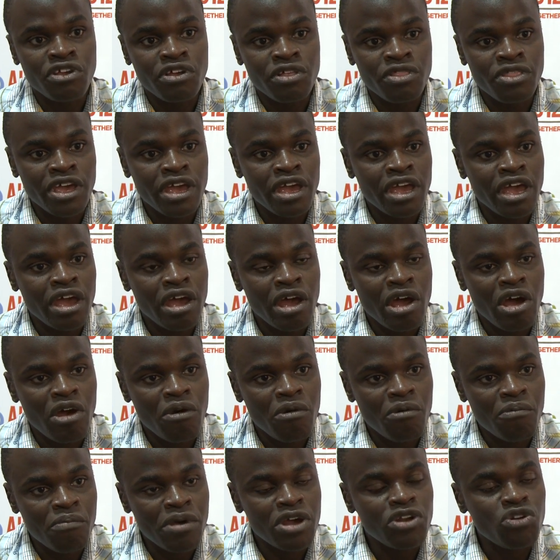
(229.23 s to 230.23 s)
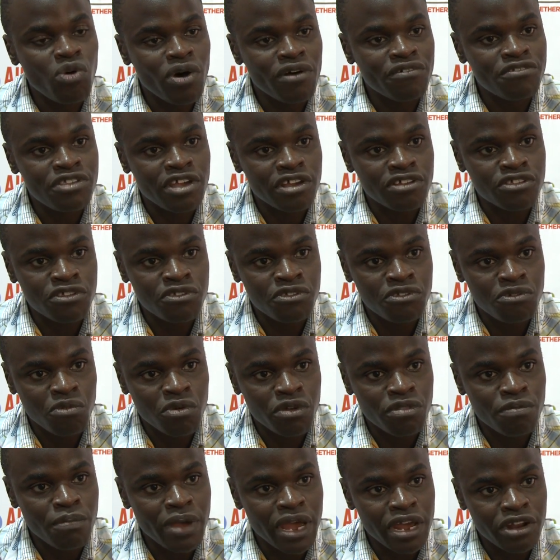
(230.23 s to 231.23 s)
the men who have sex
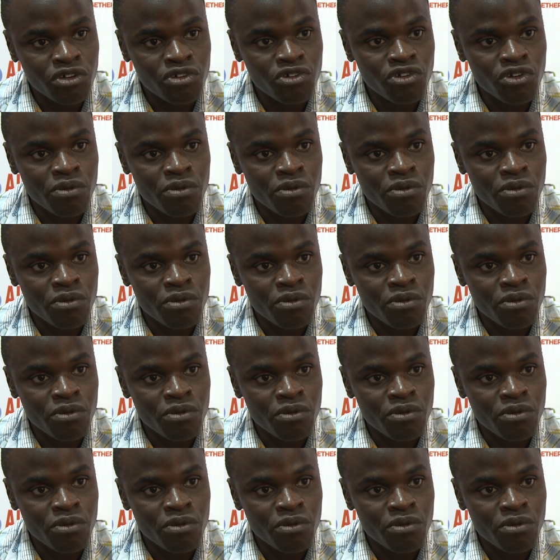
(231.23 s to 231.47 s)
with men